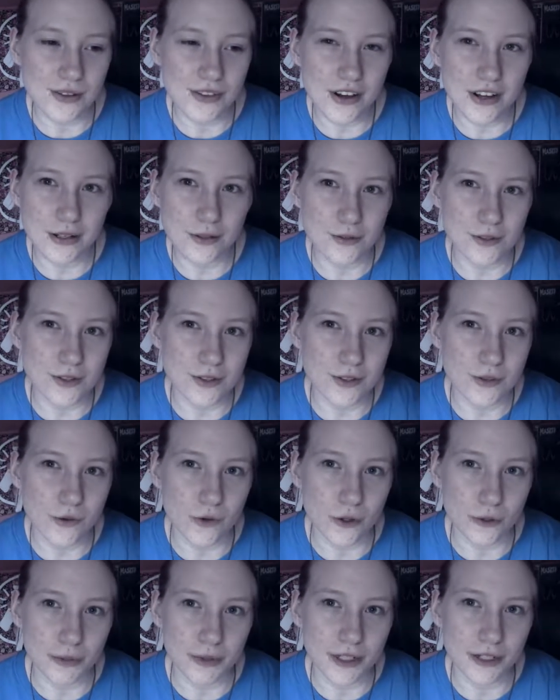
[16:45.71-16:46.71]
I thought he was a
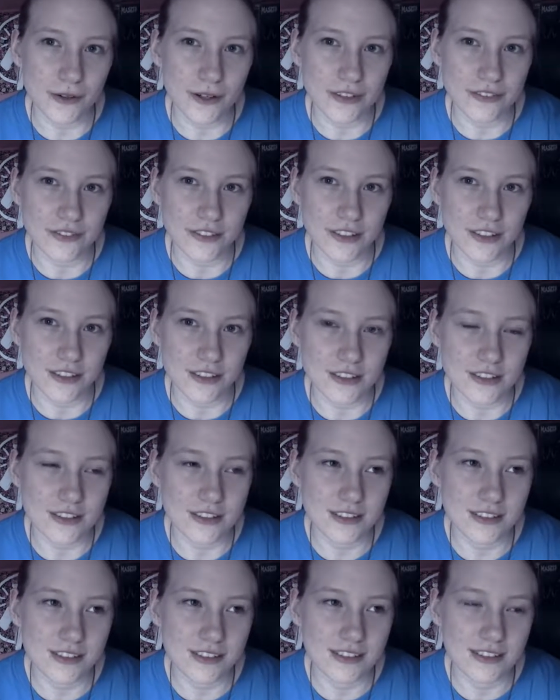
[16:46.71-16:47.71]
Scorpio at
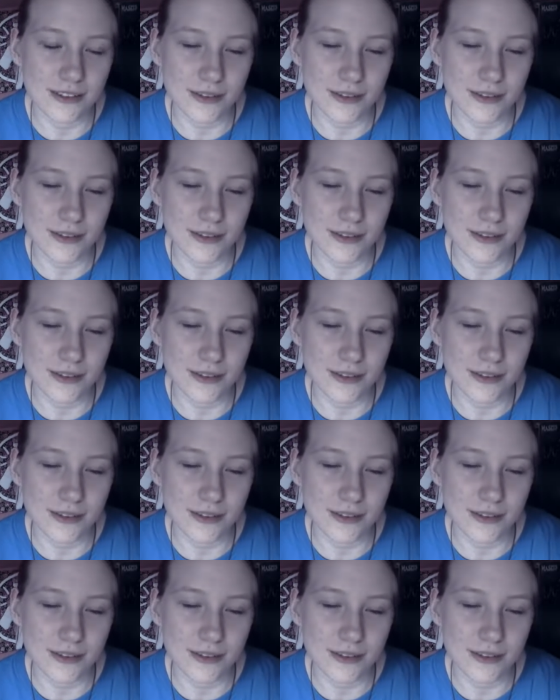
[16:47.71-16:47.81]
first,